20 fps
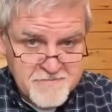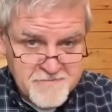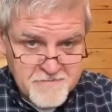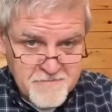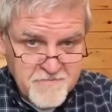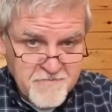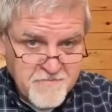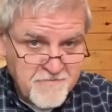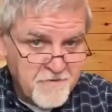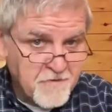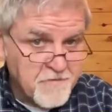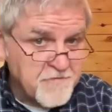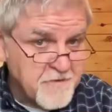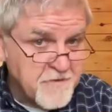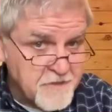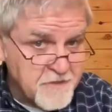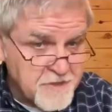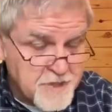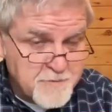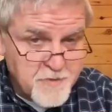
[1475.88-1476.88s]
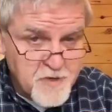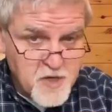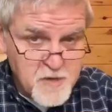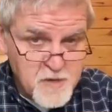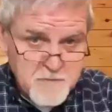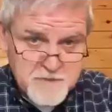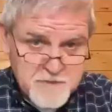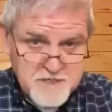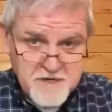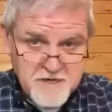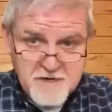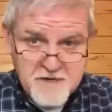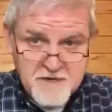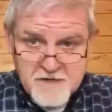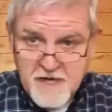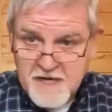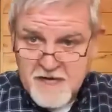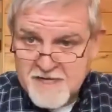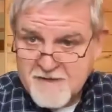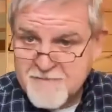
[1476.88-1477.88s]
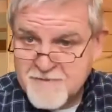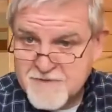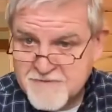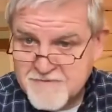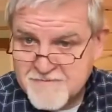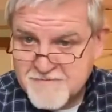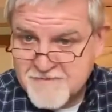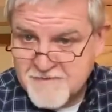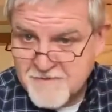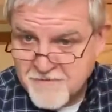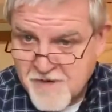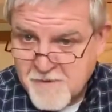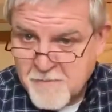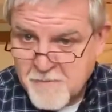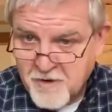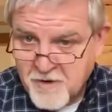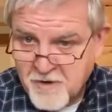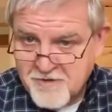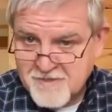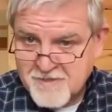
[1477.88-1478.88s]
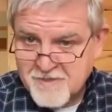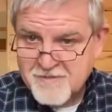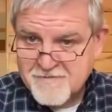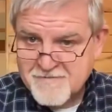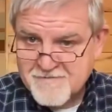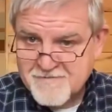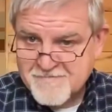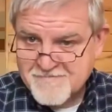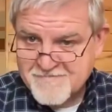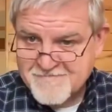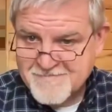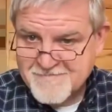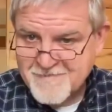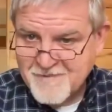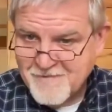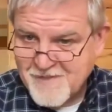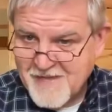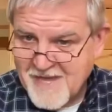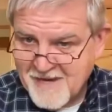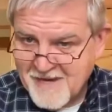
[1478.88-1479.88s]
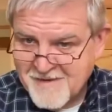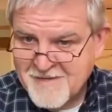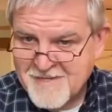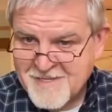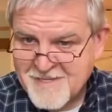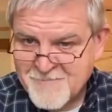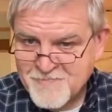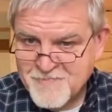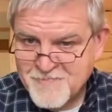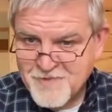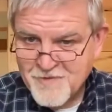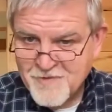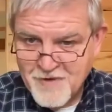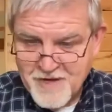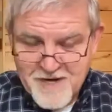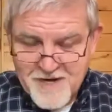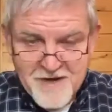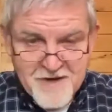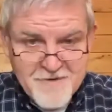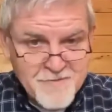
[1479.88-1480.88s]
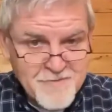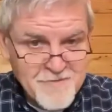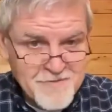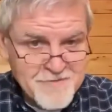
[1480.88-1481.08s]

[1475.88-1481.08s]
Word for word: fulfilled this purpose in our lives we're immortal and then when our